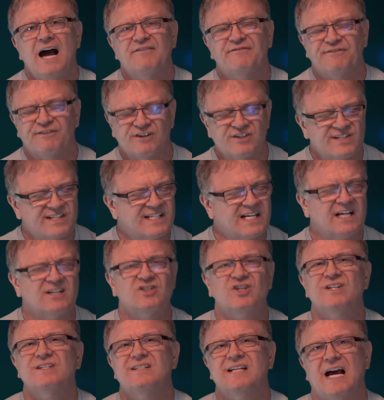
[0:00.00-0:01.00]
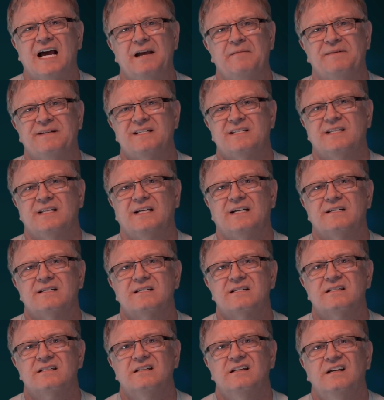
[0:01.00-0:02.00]
For such a time as
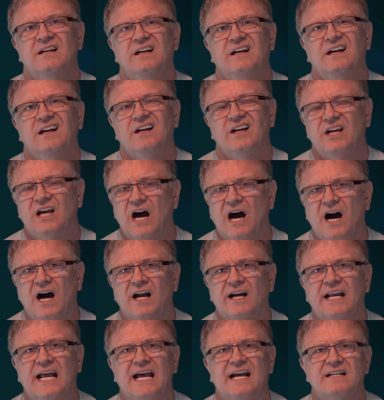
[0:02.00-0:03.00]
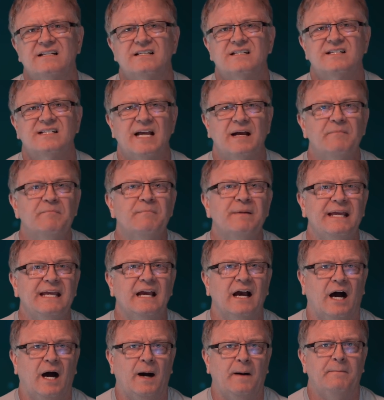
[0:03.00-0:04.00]
this, God has set
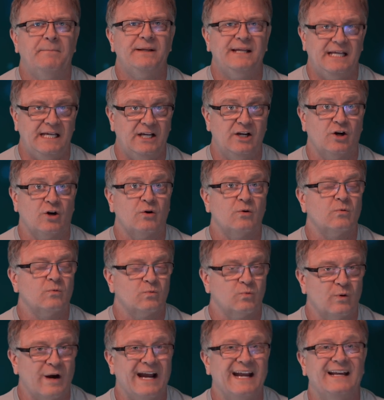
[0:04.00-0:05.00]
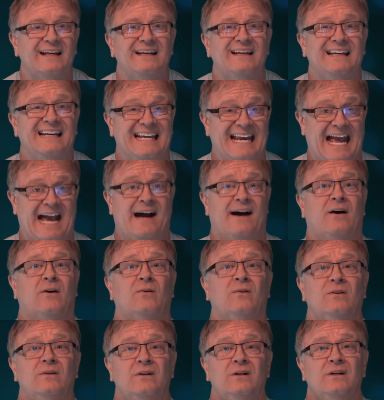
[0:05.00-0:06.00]
me up here right
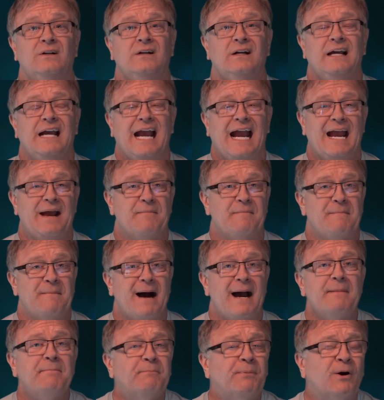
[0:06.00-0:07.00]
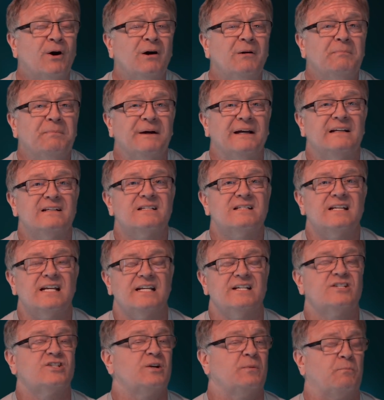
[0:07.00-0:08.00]
now. And my purpose
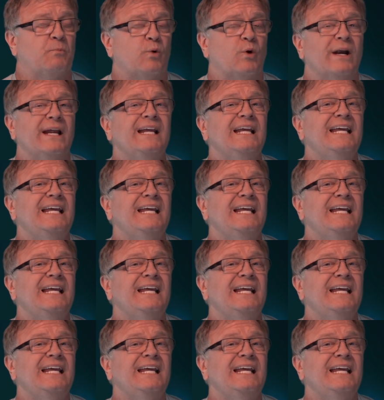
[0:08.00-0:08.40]
is to bring